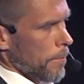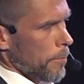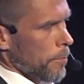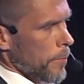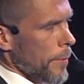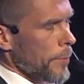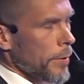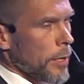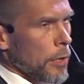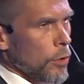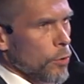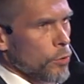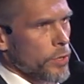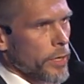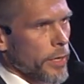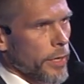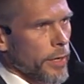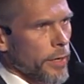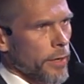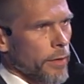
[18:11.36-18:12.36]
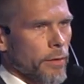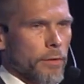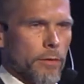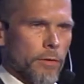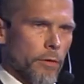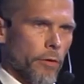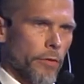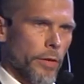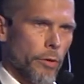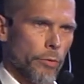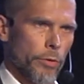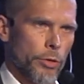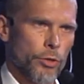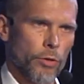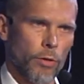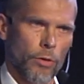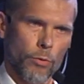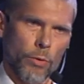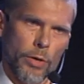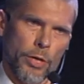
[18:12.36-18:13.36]
maybe closing in on the
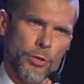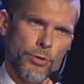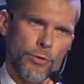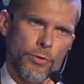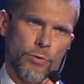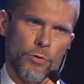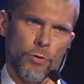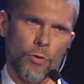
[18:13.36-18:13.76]
original question.